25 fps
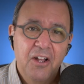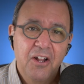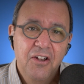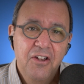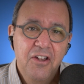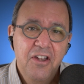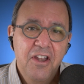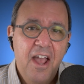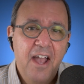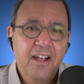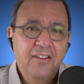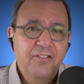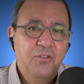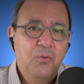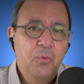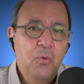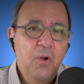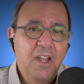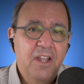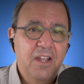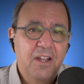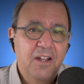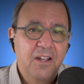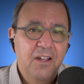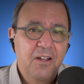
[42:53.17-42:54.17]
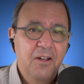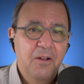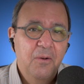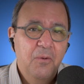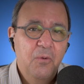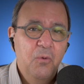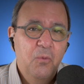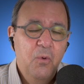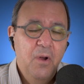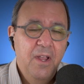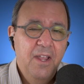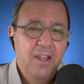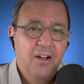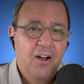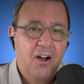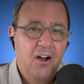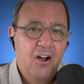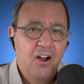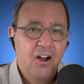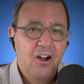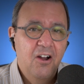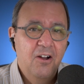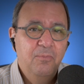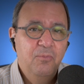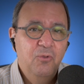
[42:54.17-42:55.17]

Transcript: next week we are